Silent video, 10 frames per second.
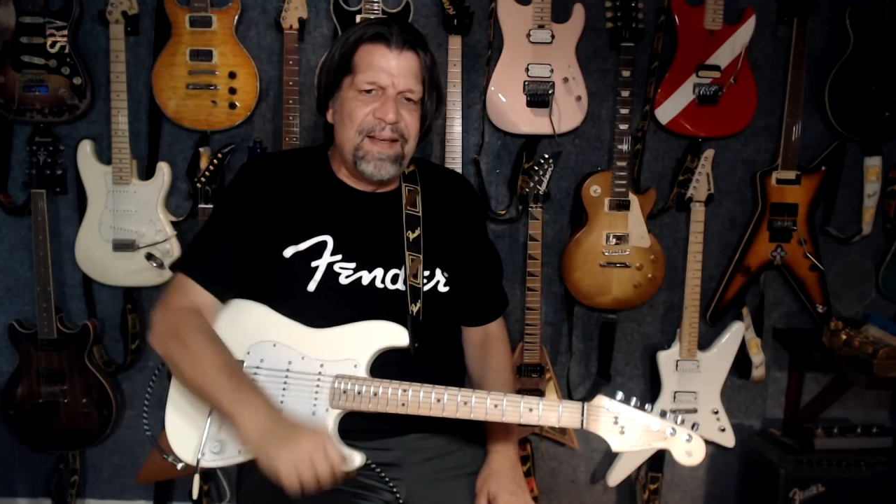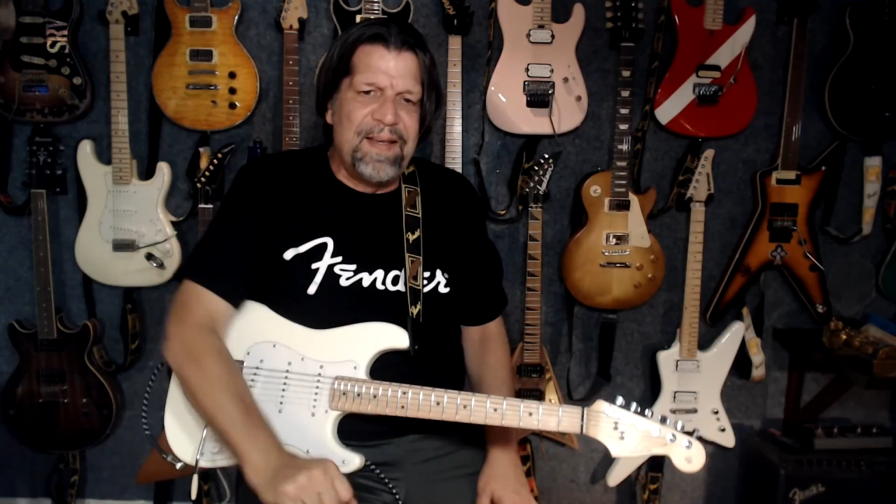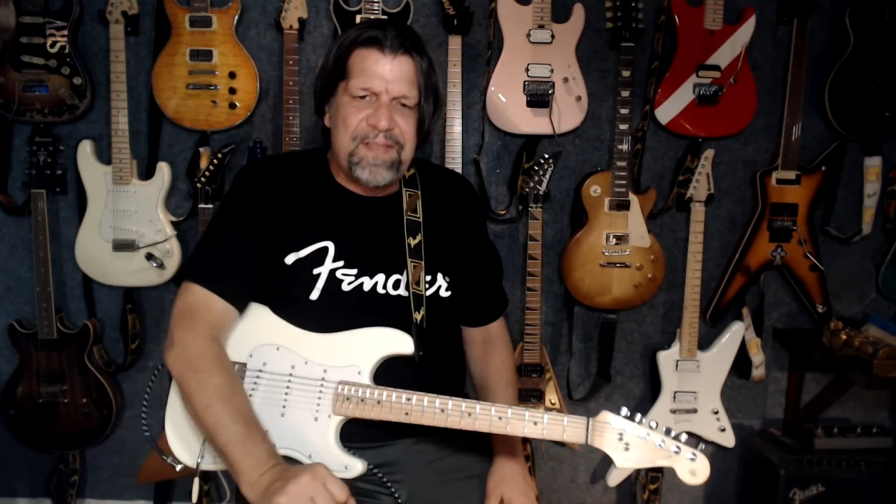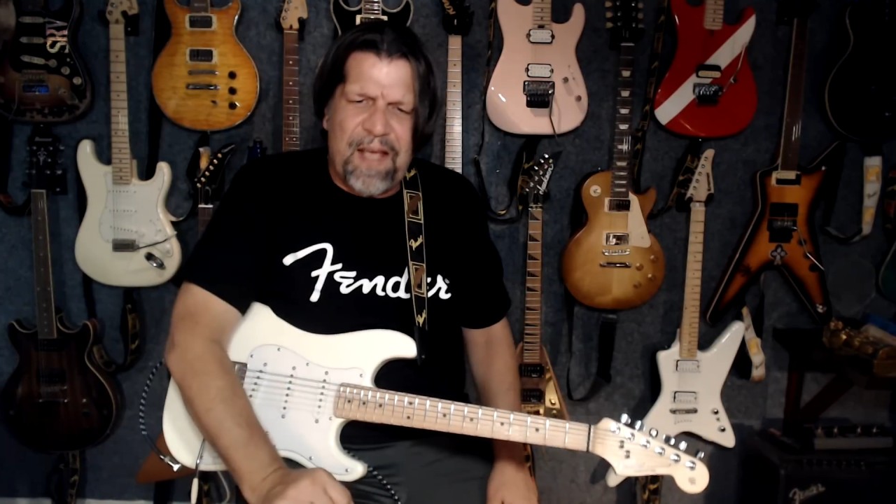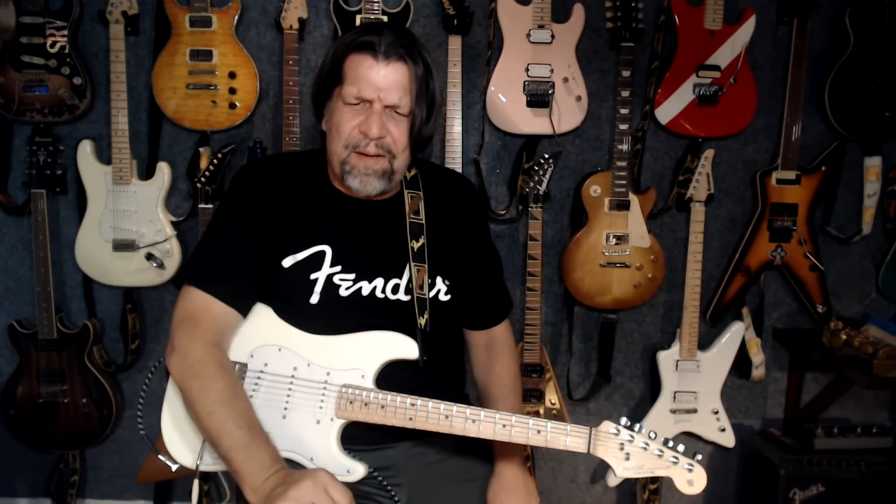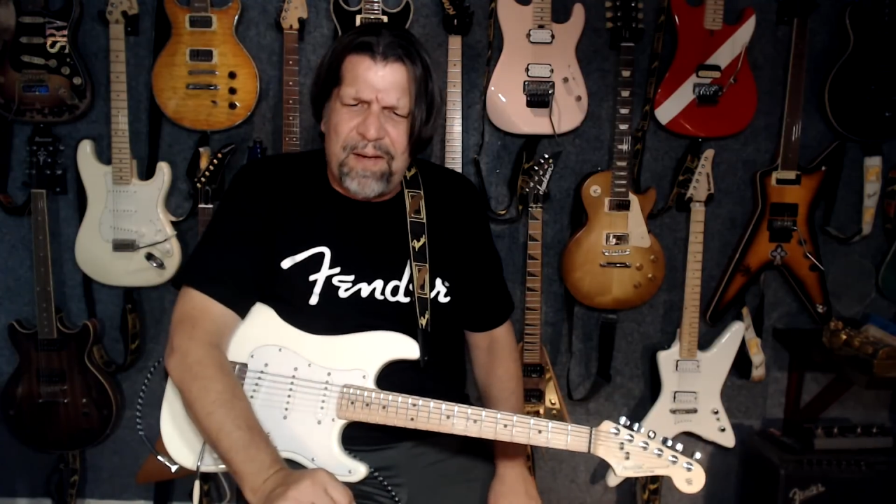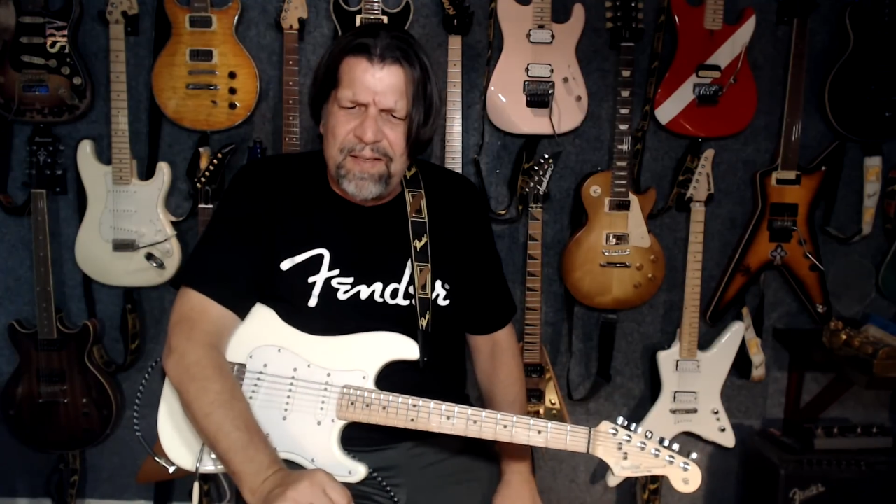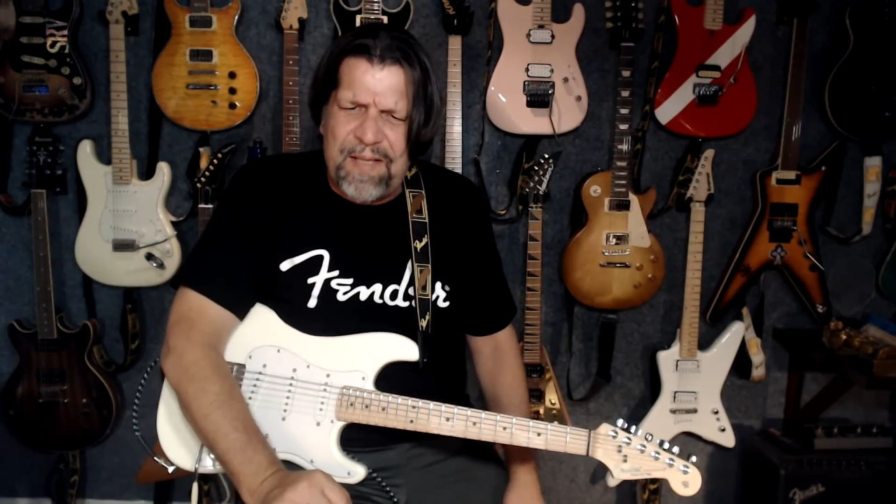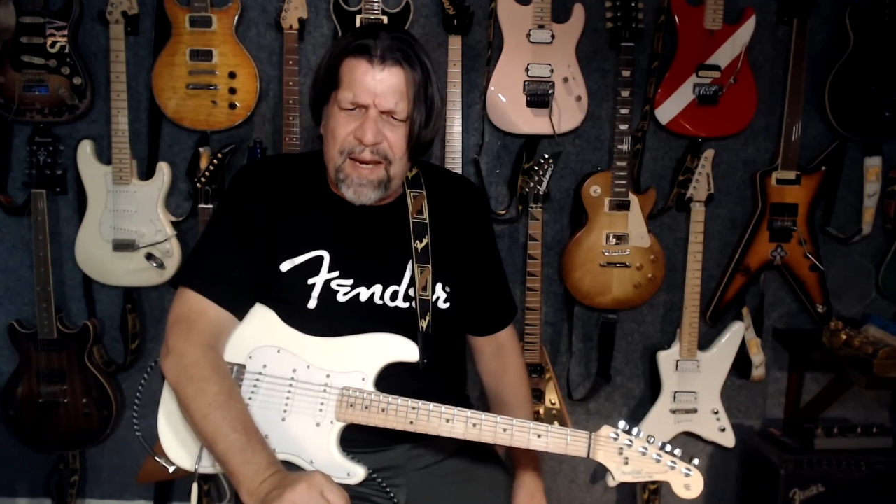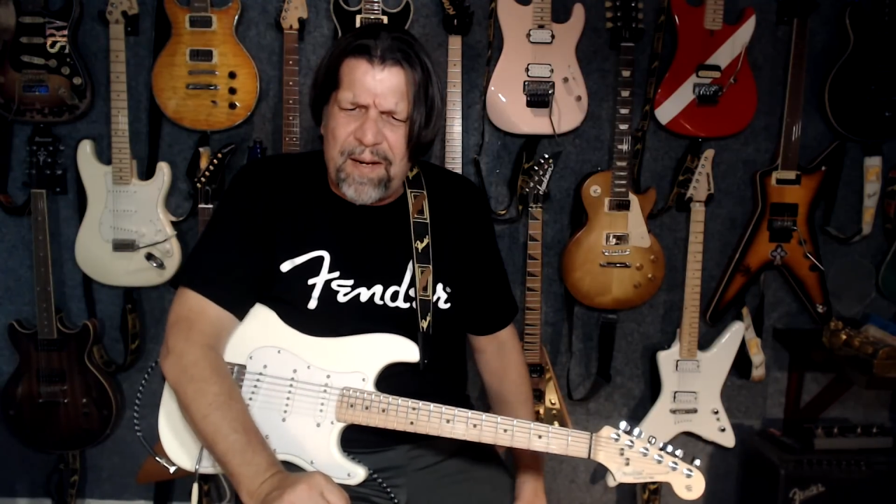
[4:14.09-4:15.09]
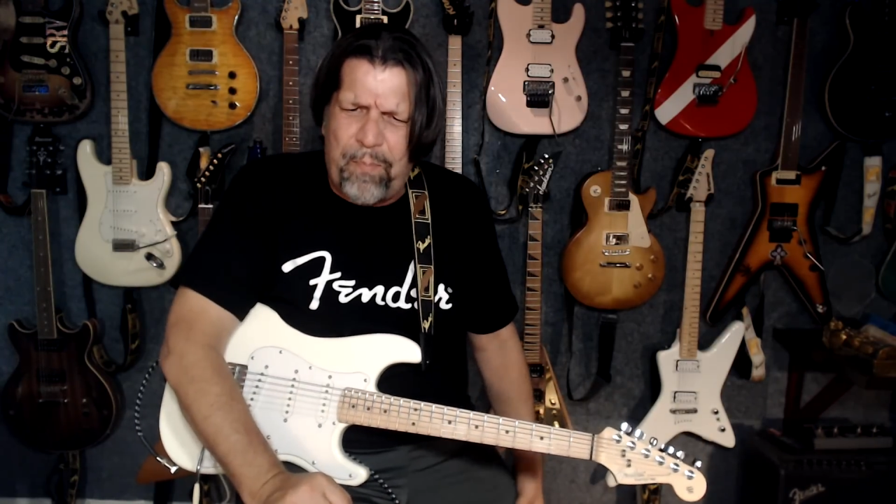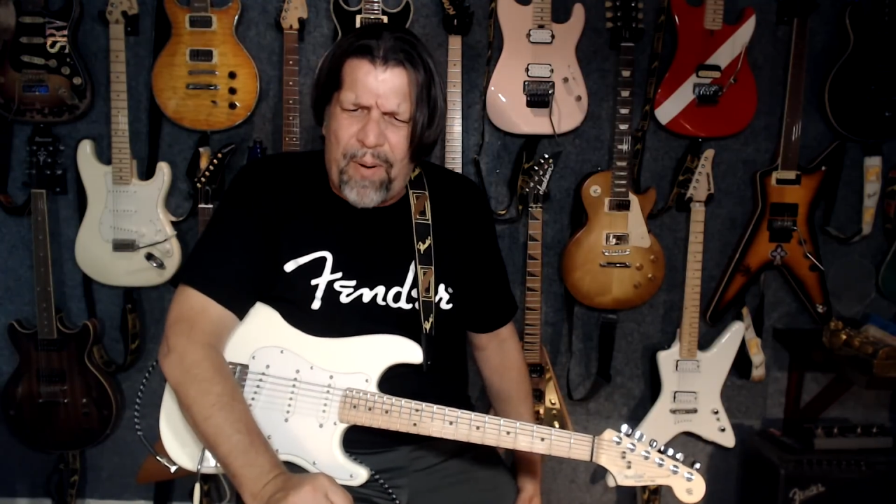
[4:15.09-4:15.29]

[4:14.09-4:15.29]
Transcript: is that a